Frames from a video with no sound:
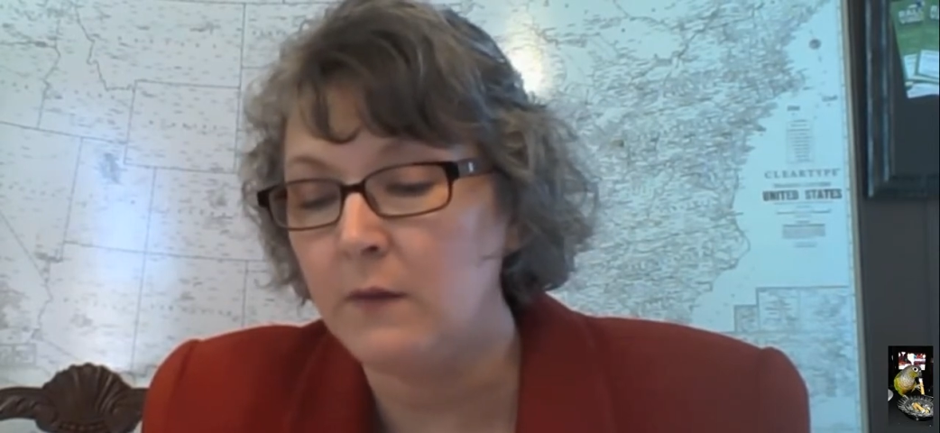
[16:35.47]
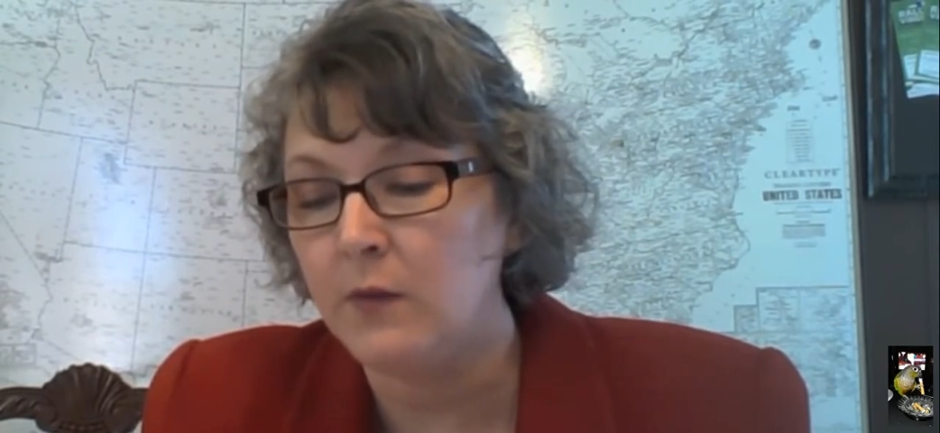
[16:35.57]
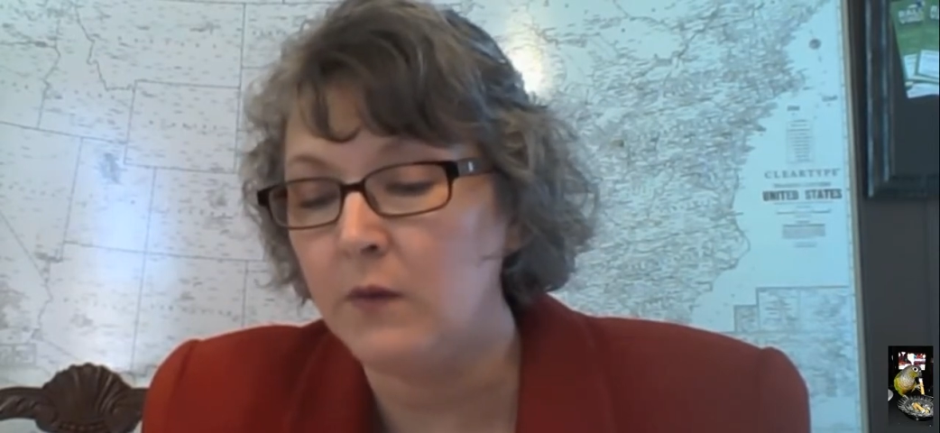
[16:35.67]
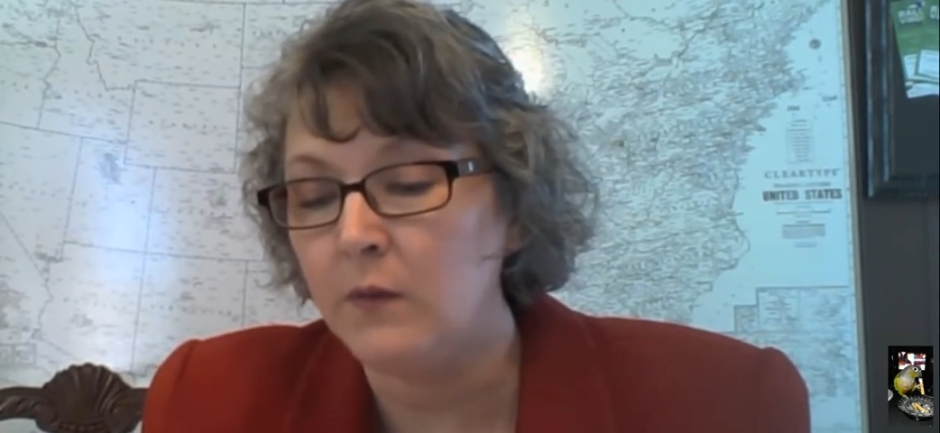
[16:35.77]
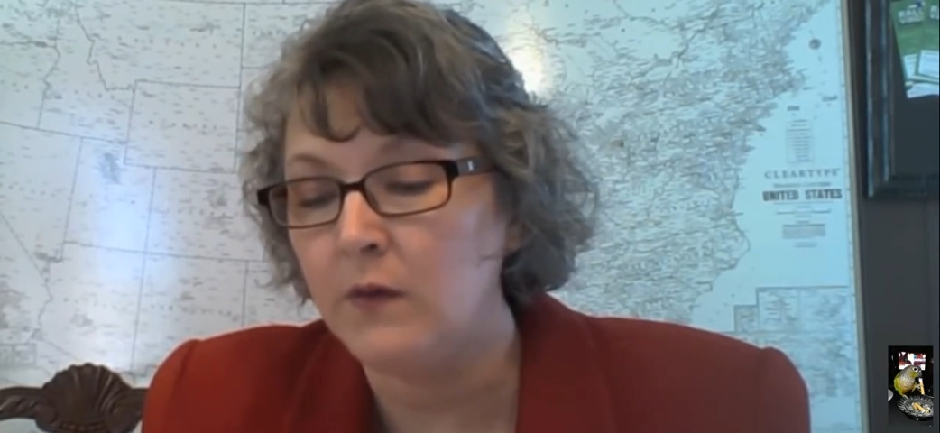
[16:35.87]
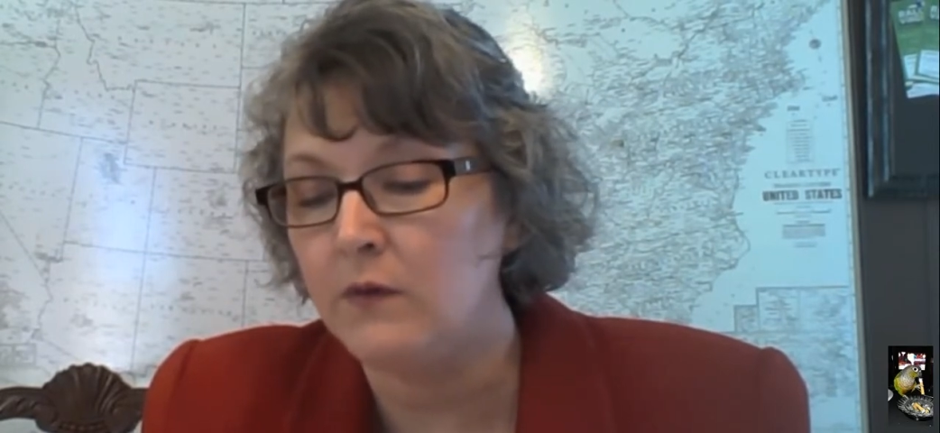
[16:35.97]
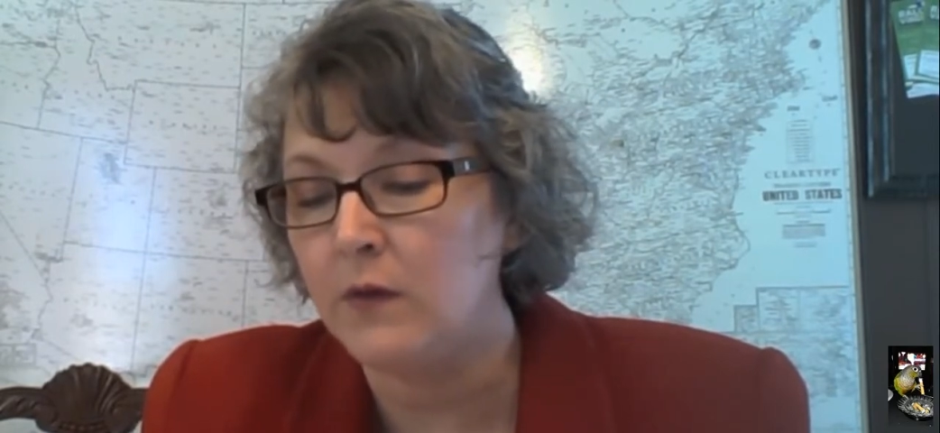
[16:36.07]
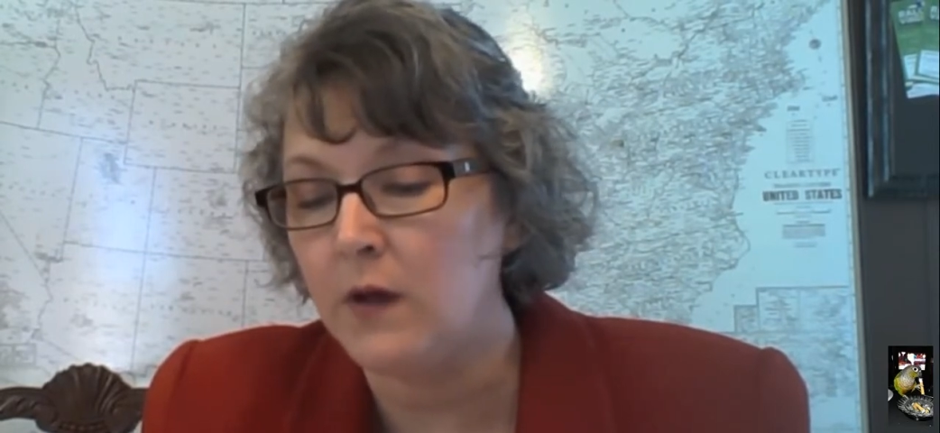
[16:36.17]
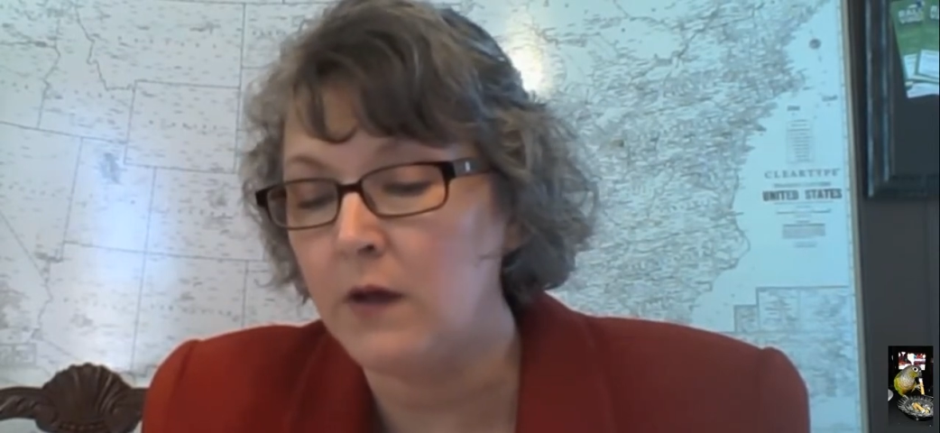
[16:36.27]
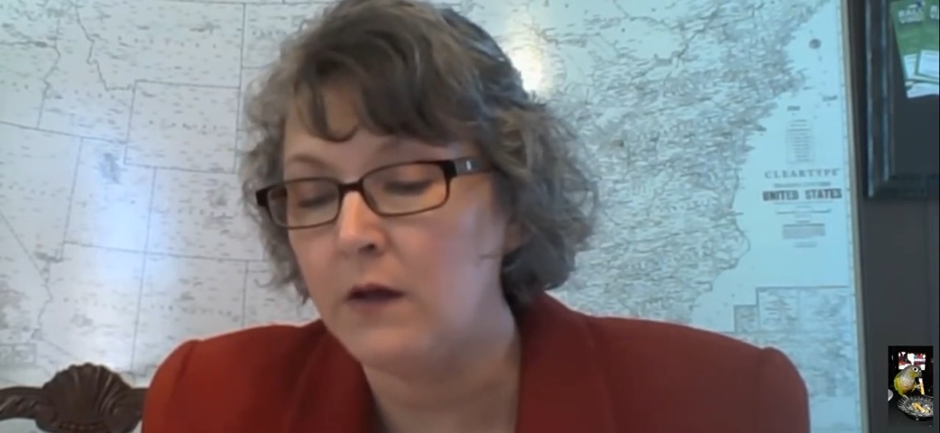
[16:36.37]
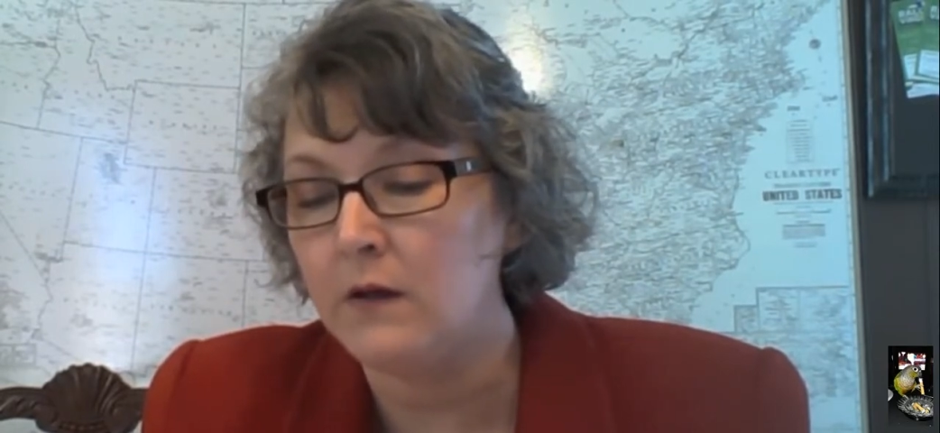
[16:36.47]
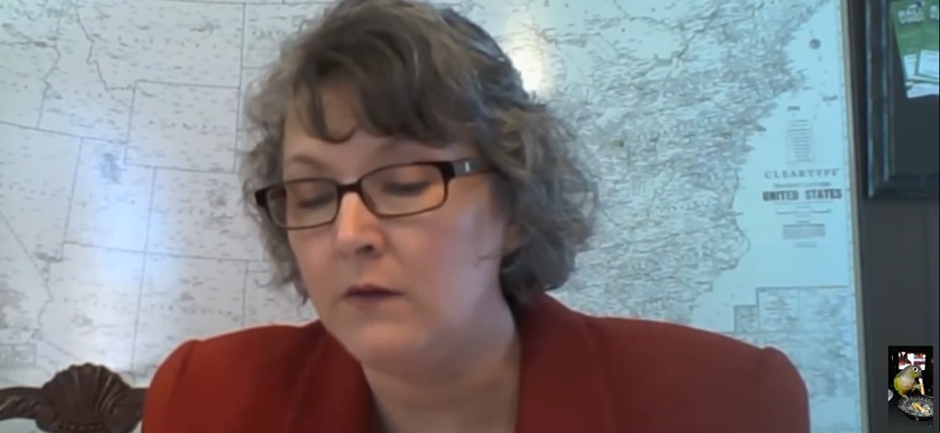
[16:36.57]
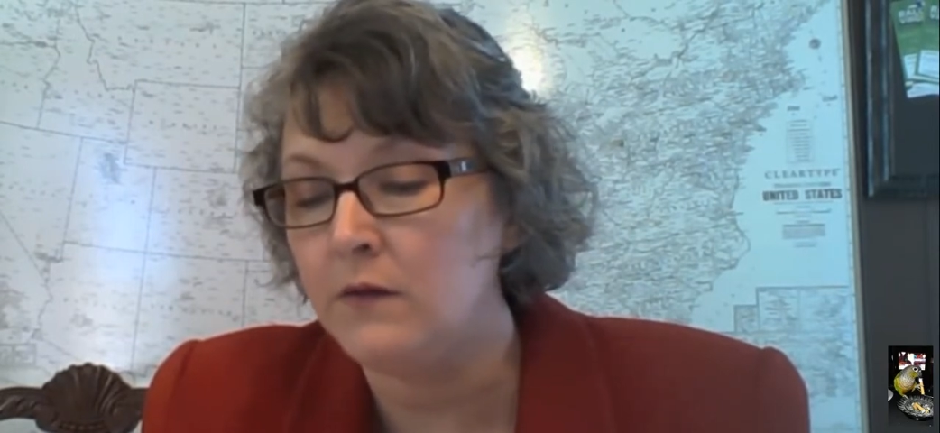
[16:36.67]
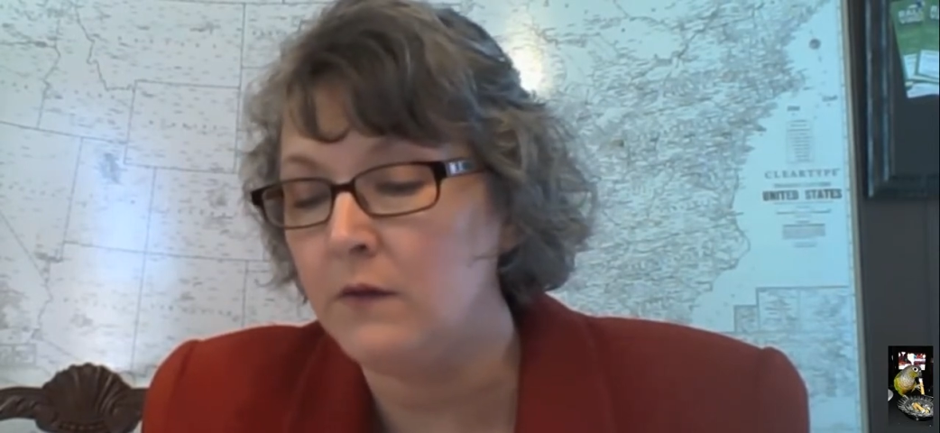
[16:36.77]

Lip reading: was dry due to